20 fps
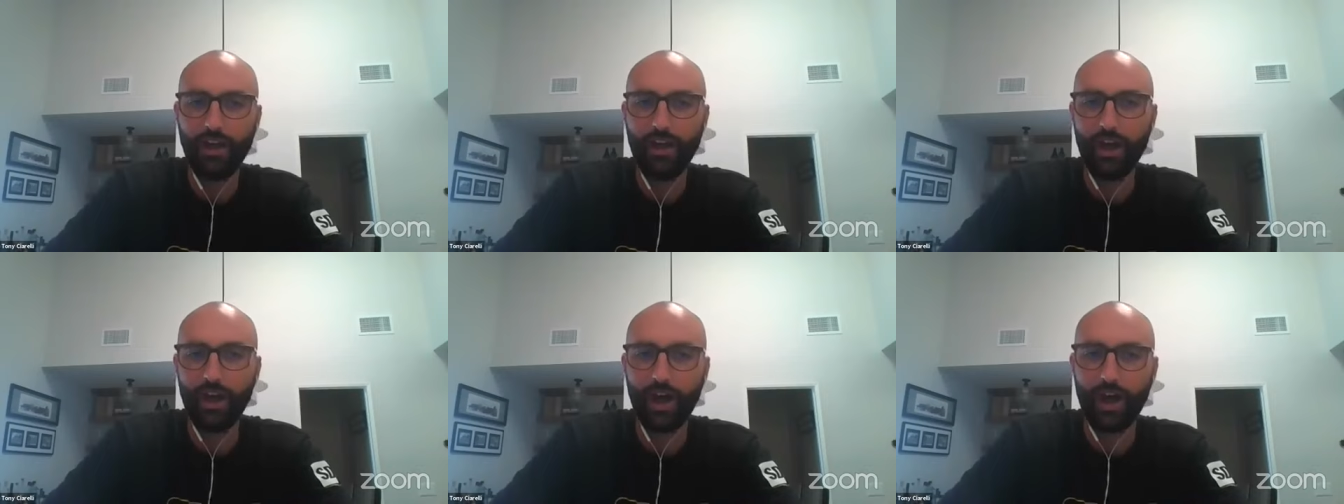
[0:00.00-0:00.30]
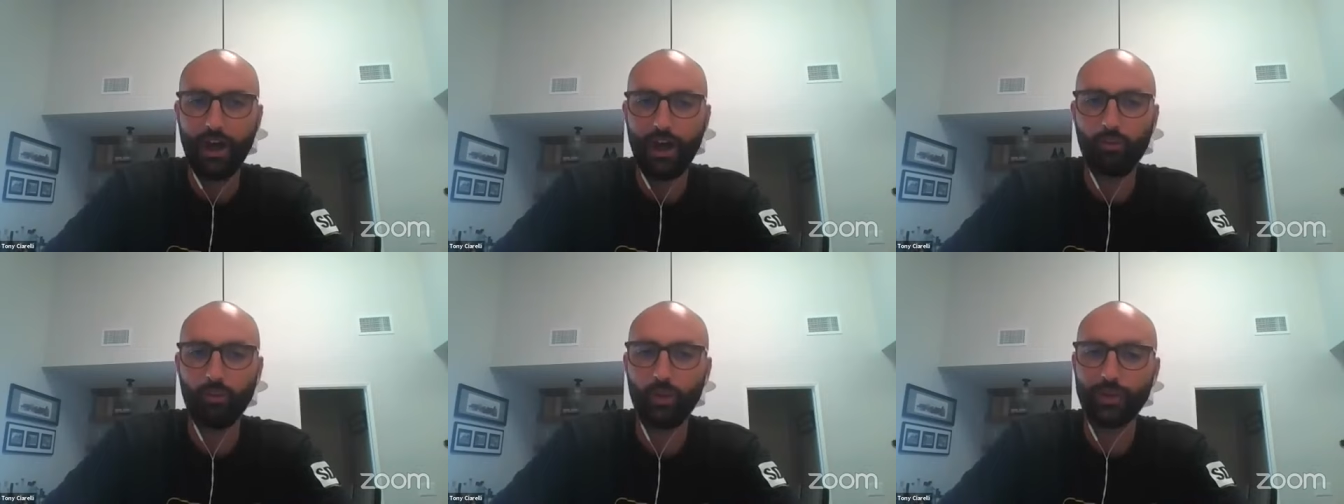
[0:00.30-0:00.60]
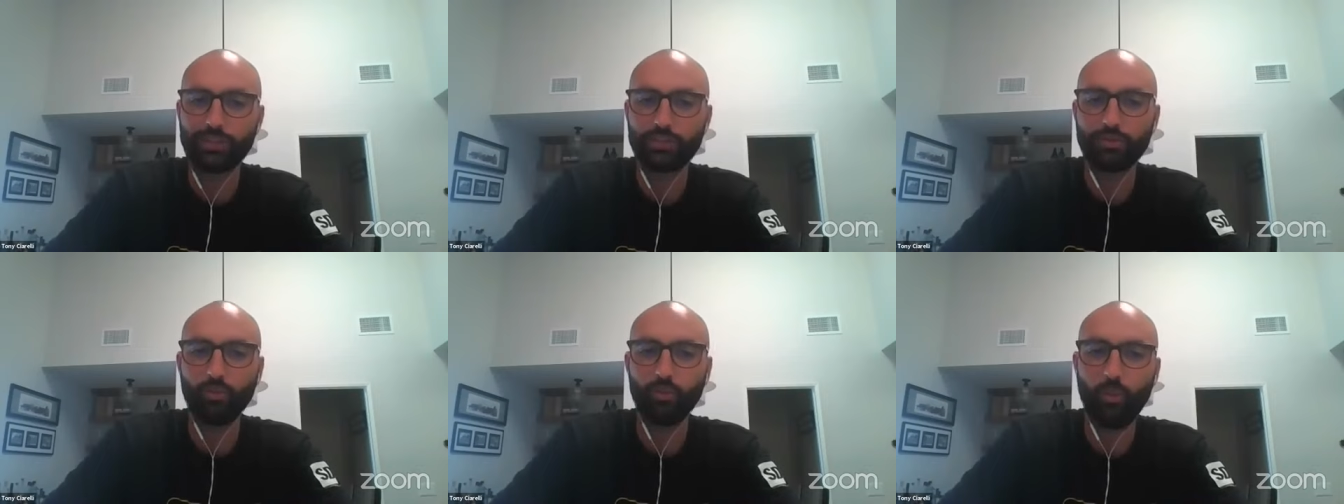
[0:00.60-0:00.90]
Uh,
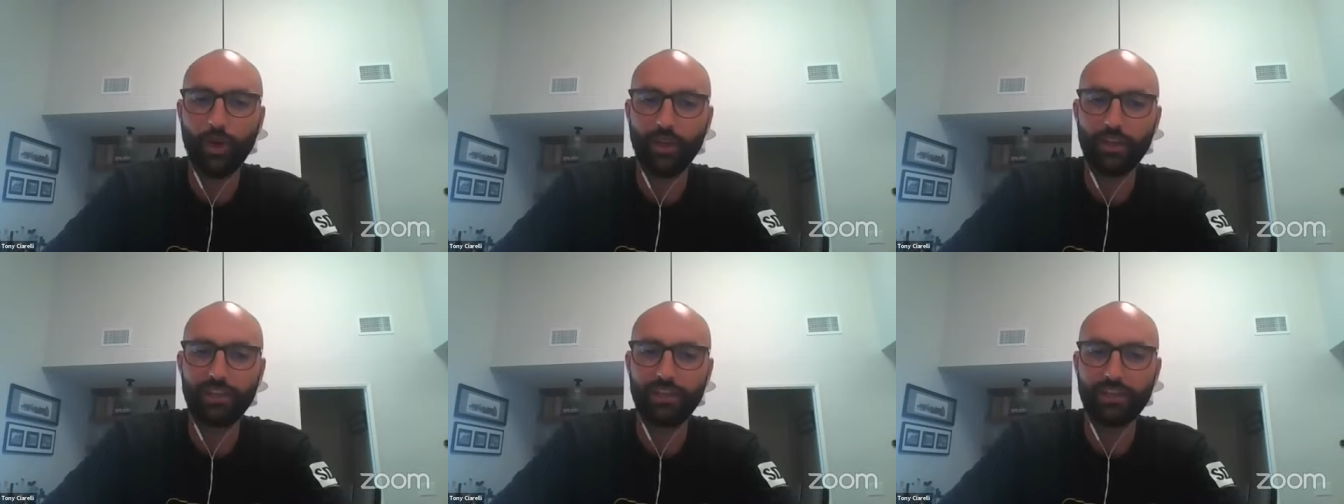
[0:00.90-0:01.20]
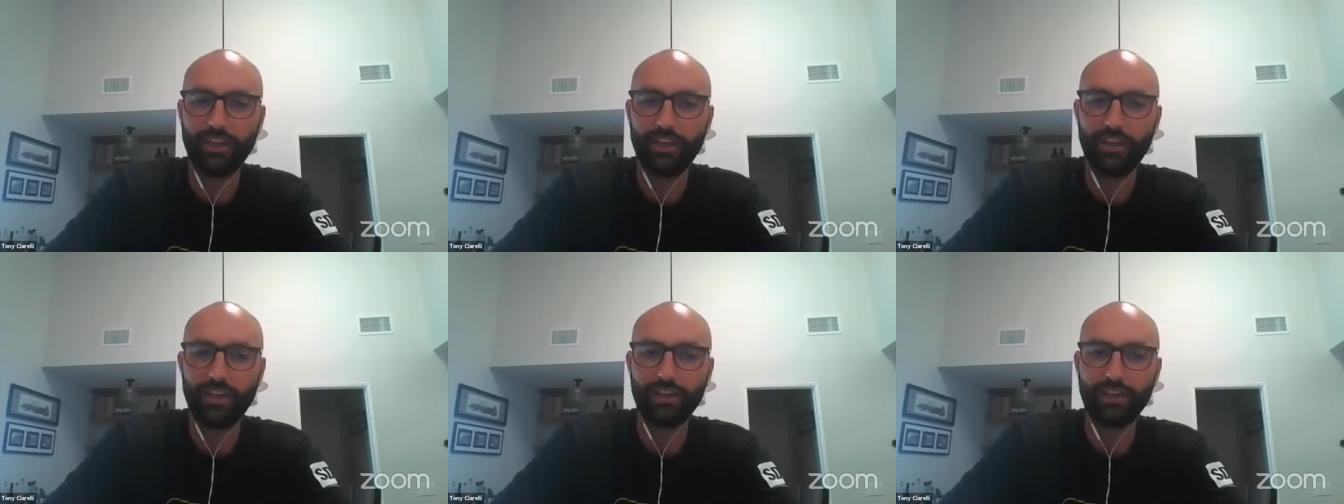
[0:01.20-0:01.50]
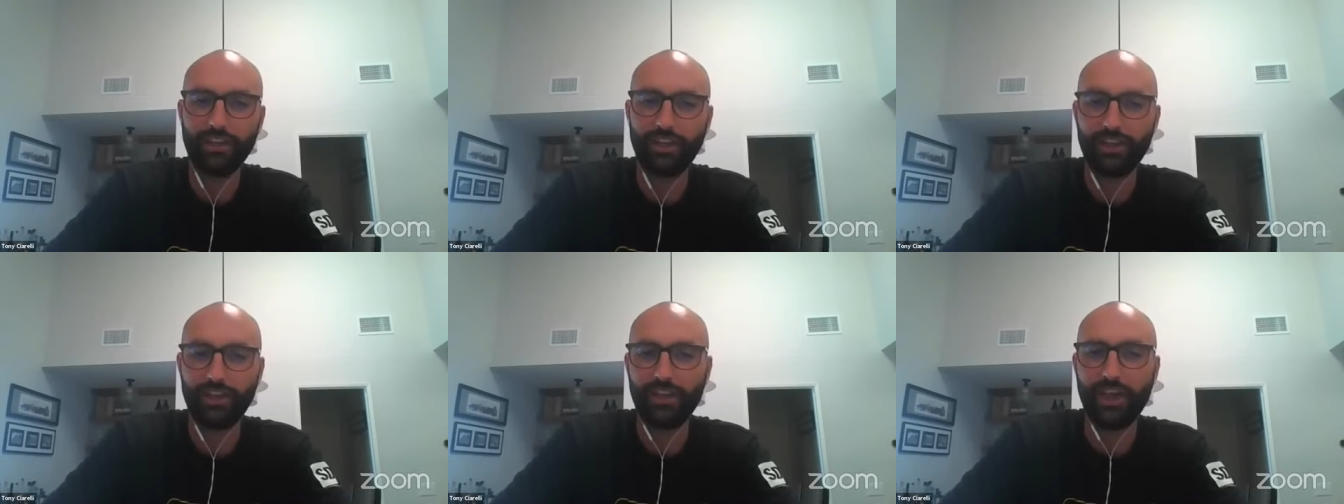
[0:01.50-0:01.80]
what's one
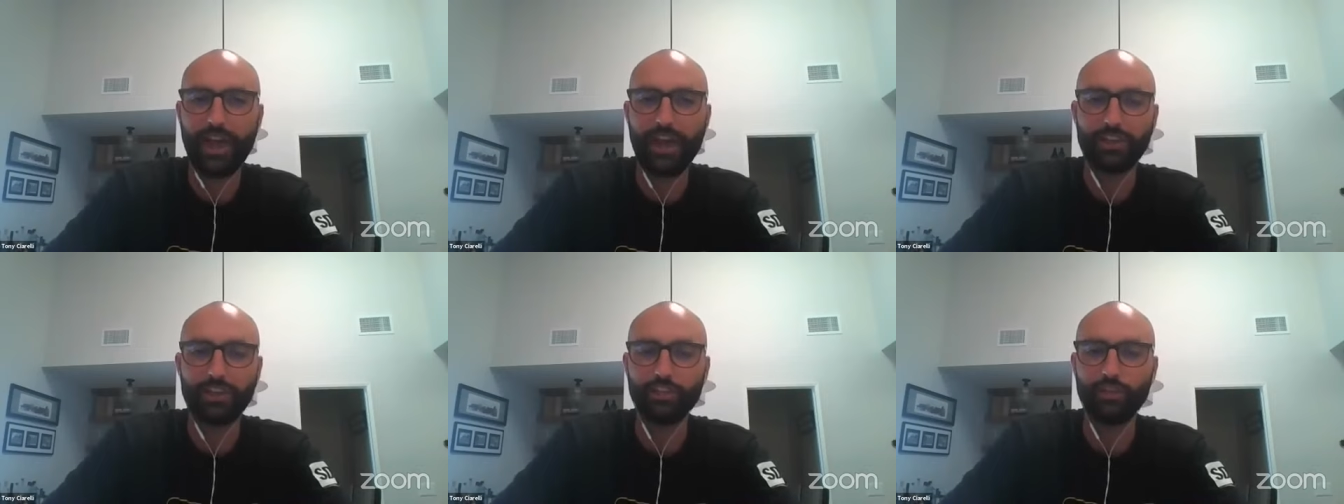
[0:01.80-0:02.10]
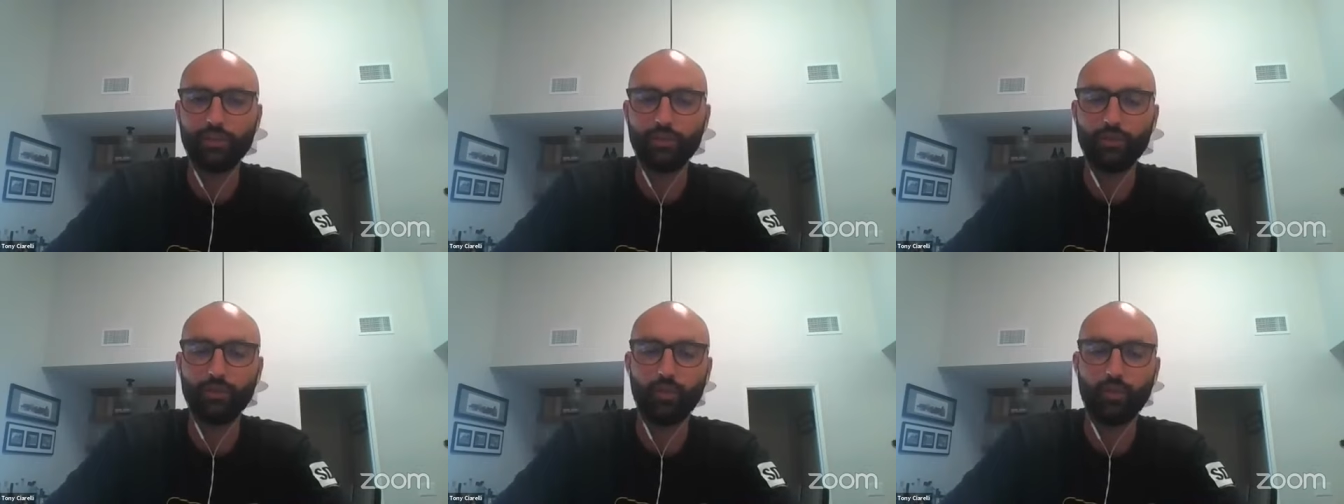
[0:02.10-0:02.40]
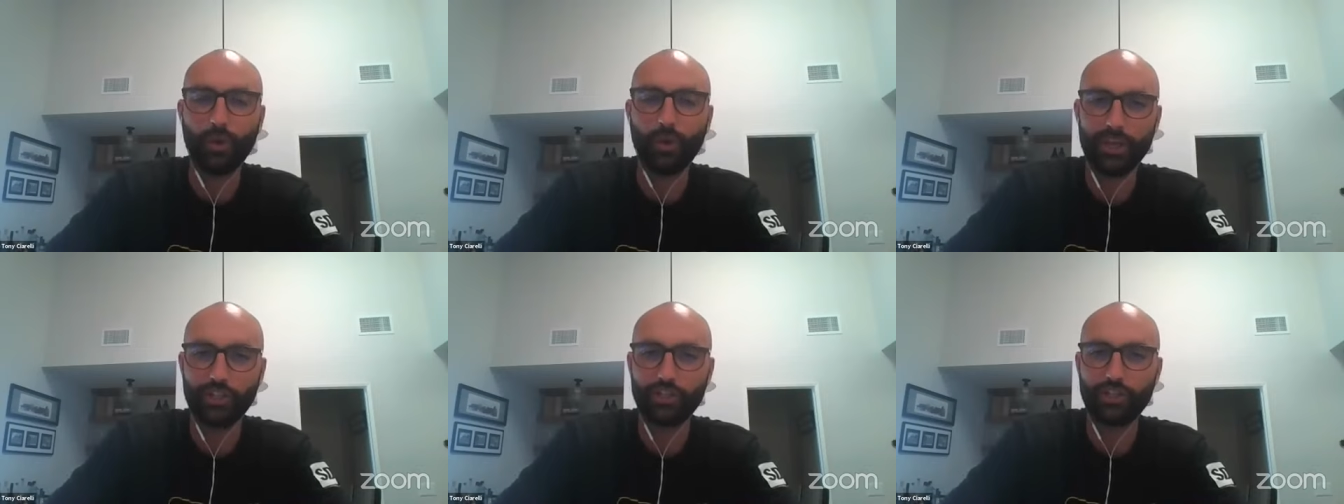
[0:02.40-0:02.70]
thing that you
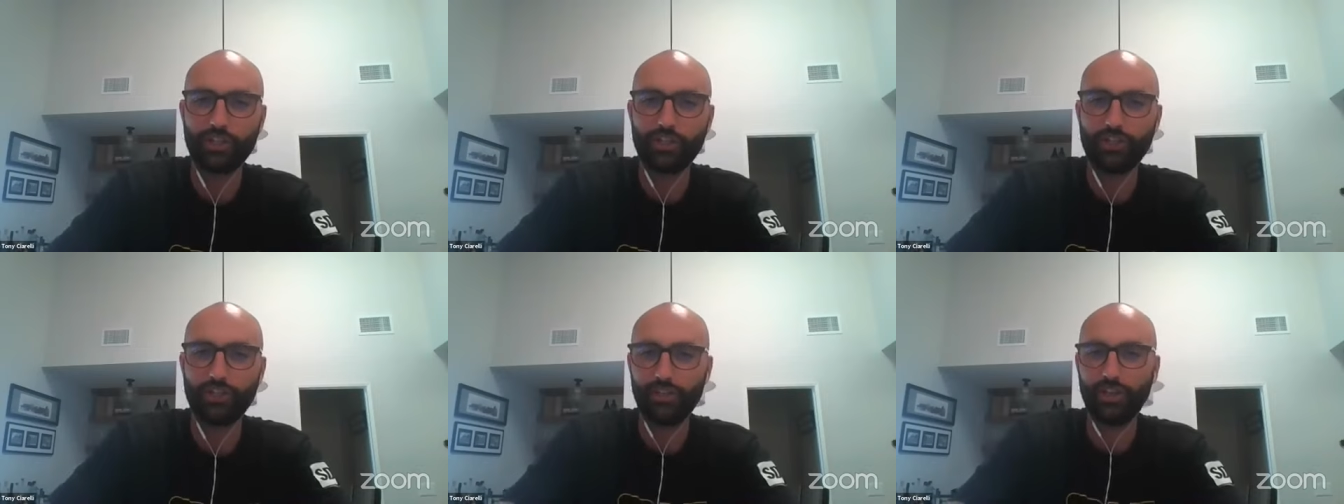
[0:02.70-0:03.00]
wish